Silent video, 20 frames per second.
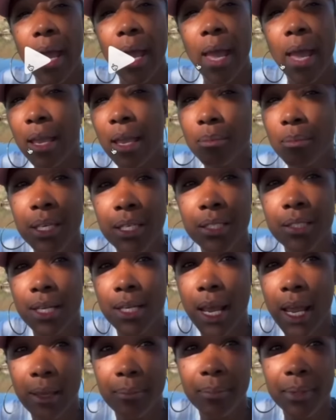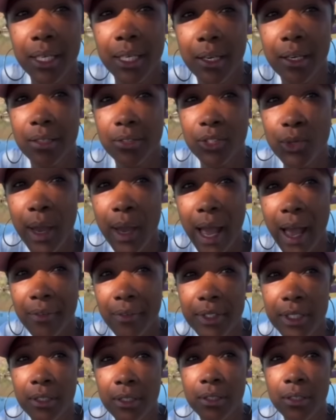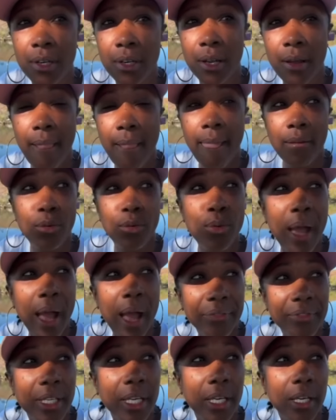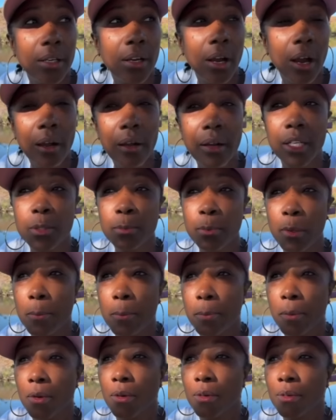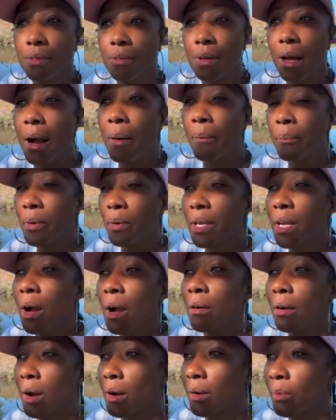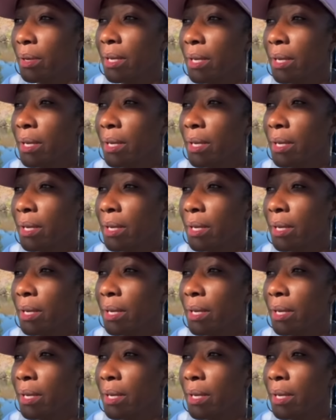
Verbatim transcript: You can't be ashamed because you have to you have to encourage people. Oh, we gonna go.